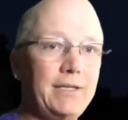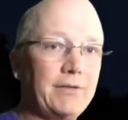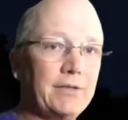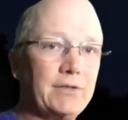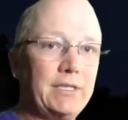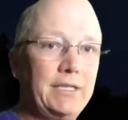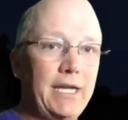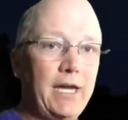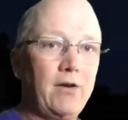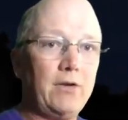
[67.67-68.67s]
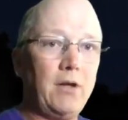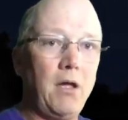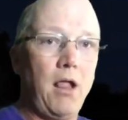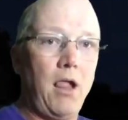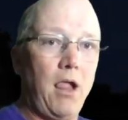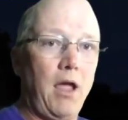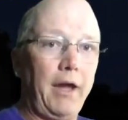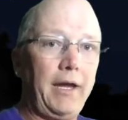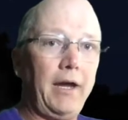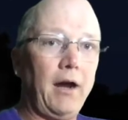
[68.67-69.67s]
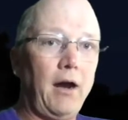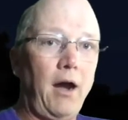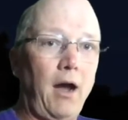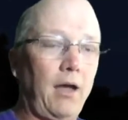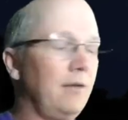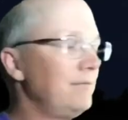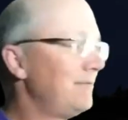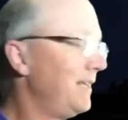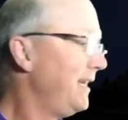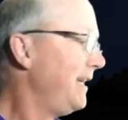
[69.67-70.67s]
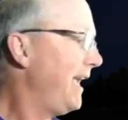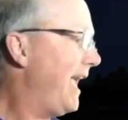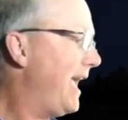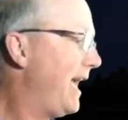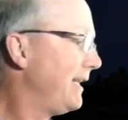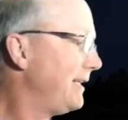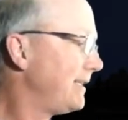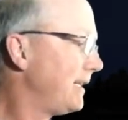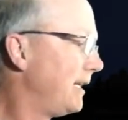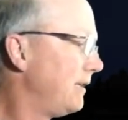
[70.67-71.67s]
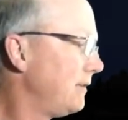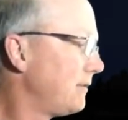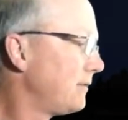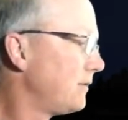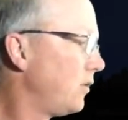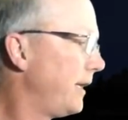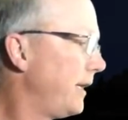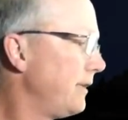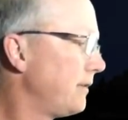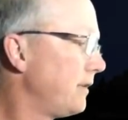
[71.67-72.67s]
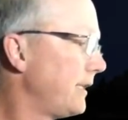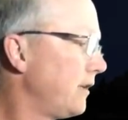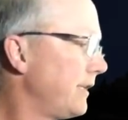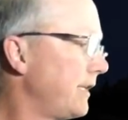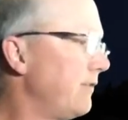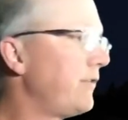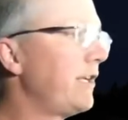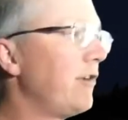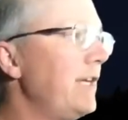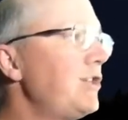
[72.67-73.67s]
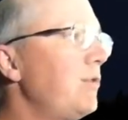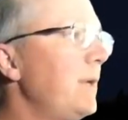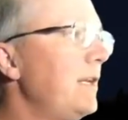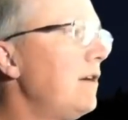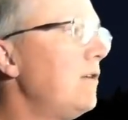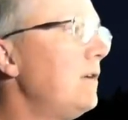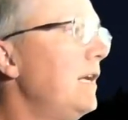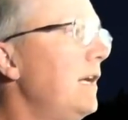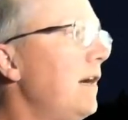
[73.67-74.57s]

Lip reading: You can see down here, and go ahead and click on the configuration window.